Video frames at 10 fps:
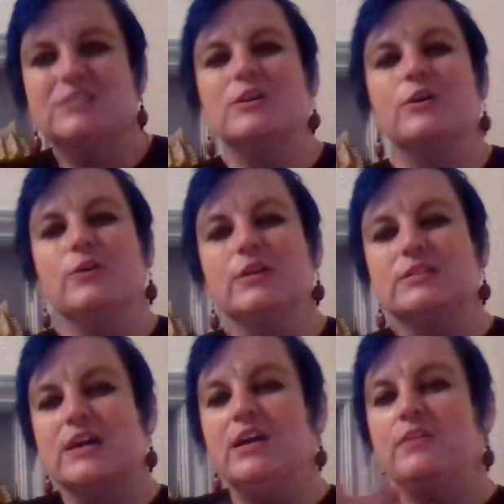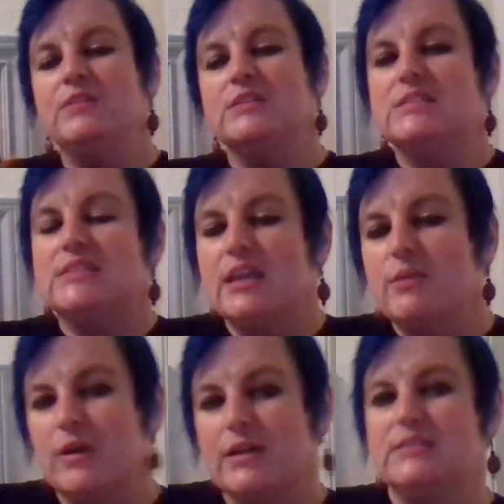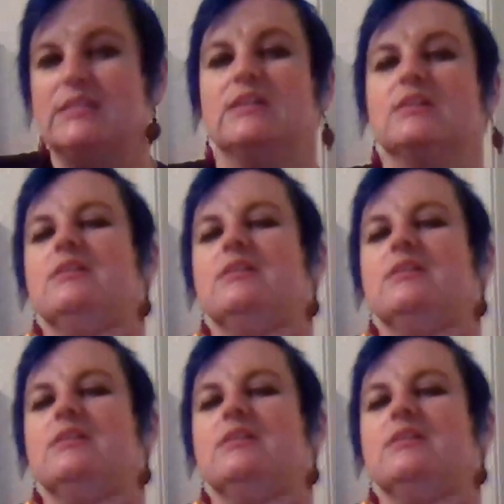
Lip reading: So it's kind of the same idea.